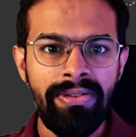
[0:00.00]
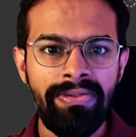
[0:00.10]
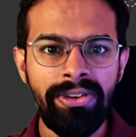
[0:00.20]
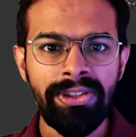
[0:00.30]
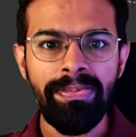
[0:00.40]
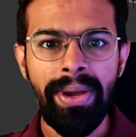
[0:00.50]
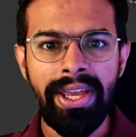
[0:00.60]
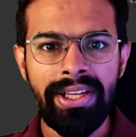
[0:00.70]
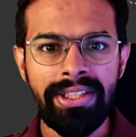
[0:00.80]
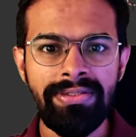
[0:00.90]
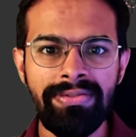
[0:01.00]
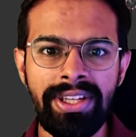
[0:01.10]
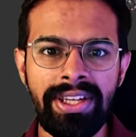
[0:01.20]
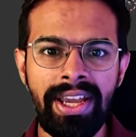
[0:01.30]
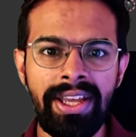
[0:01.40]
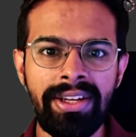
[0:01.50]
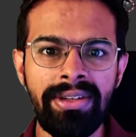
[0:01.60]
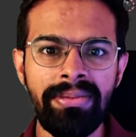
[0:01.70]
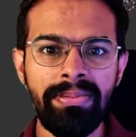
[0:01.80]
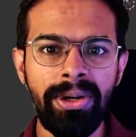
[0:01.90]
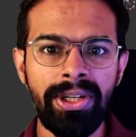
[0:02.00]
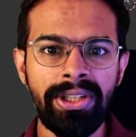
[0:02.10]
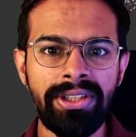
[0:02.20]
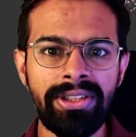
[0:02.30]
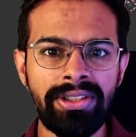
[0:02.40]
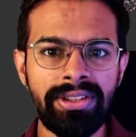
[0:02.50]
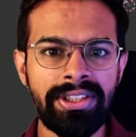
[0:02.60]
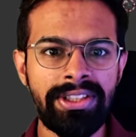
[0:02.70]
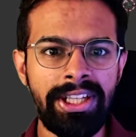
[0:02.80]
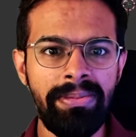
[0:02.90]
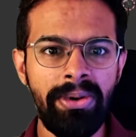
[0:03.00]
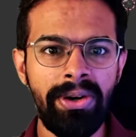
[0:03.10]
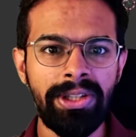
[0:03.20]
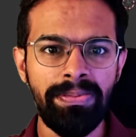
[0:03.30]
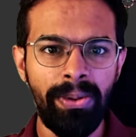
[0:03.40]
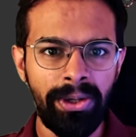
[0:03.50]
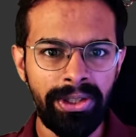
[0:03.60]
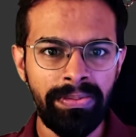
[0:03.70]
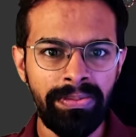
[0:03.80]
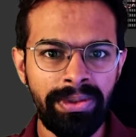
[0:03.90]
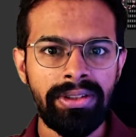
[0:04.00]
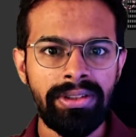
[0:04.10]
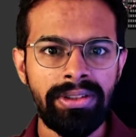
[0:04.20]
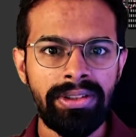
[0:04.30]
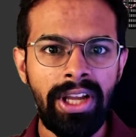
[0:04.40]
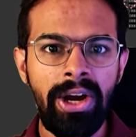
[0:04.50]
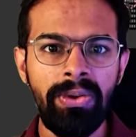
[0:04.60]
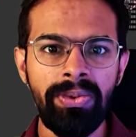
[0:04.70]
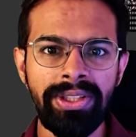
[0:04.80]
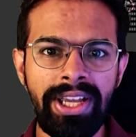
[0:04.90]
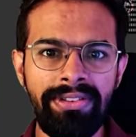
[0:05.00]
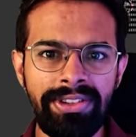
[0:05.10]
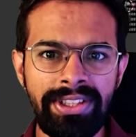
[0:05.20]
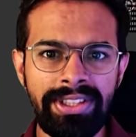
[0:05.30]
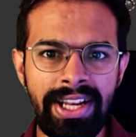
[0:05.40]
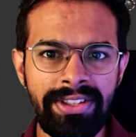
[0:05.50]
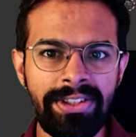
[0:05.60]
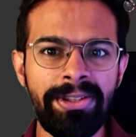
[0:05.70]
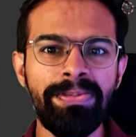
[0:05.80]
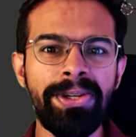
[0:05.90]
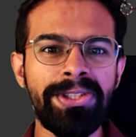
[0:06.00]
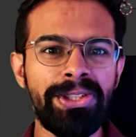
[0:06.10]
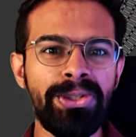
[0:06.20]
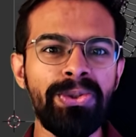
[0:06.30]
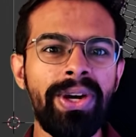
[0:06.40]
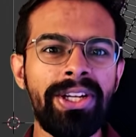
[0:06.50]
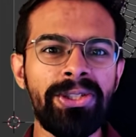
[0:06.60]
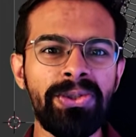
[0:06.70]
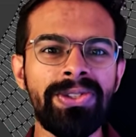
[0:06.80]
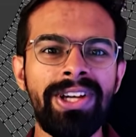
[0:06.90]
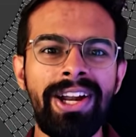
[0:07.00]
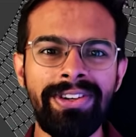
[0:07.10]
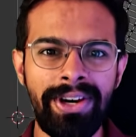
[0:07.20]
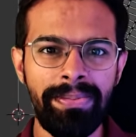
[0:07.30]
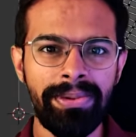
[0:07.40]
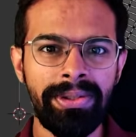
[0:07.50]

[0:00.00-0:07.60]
For the base, we can mark the seam on the bottom. Now with everything selected, press U and choose unwrap.